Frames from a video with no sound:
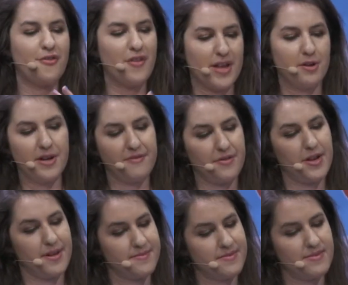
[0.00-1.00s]

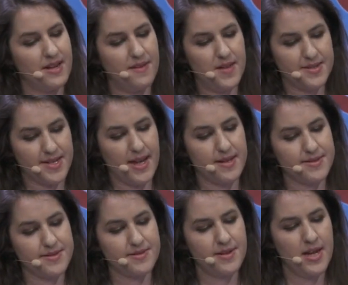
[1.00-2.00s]
figuratively in this
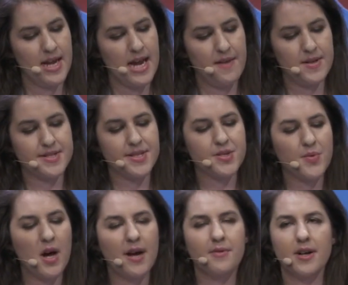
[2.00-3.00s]
case. And this is
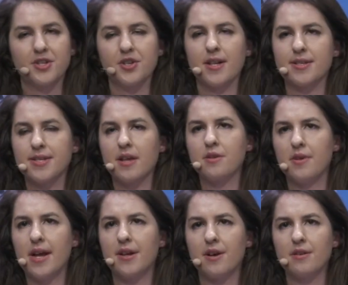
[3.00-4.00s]
why Russian
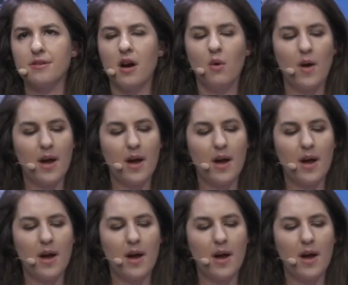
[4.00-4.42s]
Accelerator, a